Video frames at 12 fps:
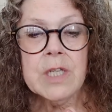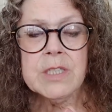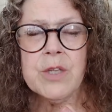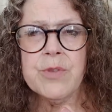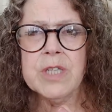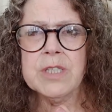
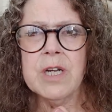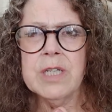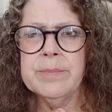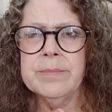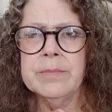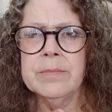so that
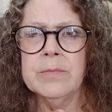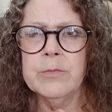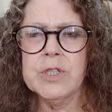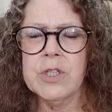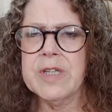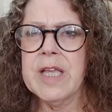I
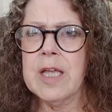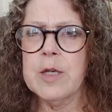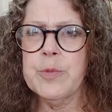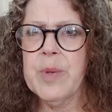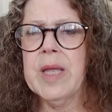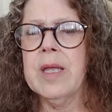was looking
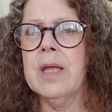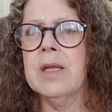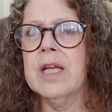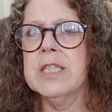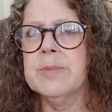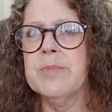at
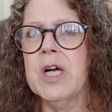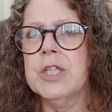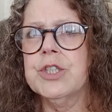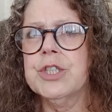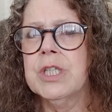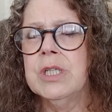paying as
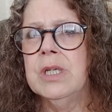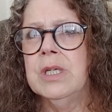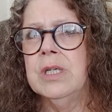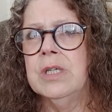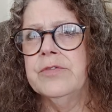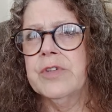much
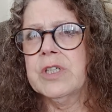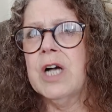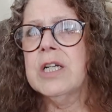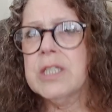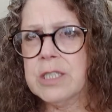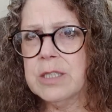for
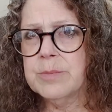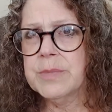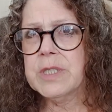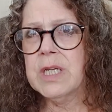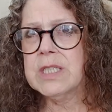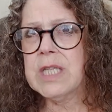
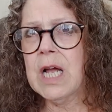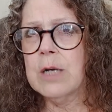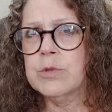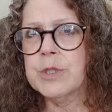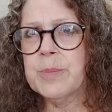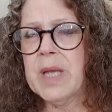customs as I
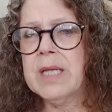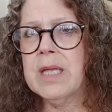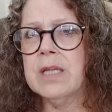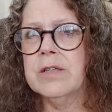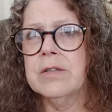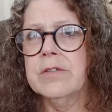was
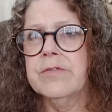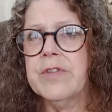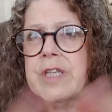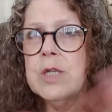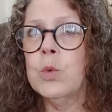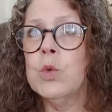paying for
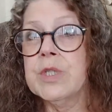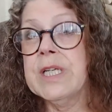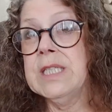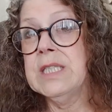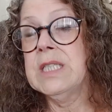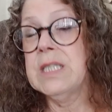the order
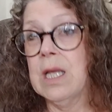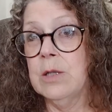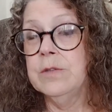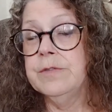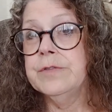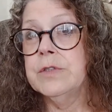
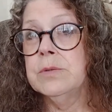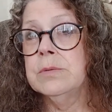itself.